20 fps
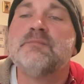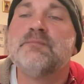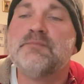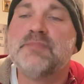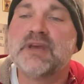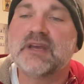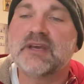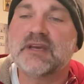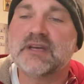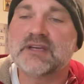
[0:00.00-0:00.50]

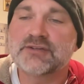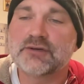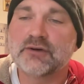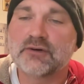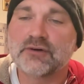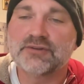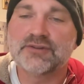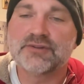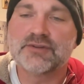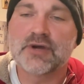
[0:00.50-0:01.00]
being
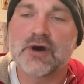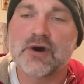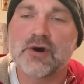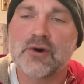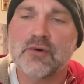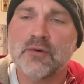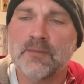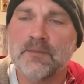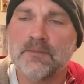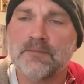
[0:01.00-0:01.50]
told
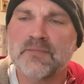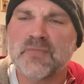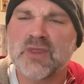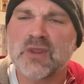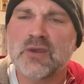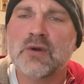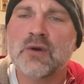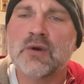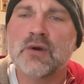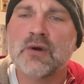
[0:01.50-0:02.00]
no,
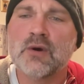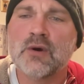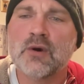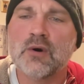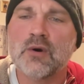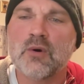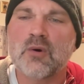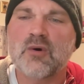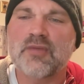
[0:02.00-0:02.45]
or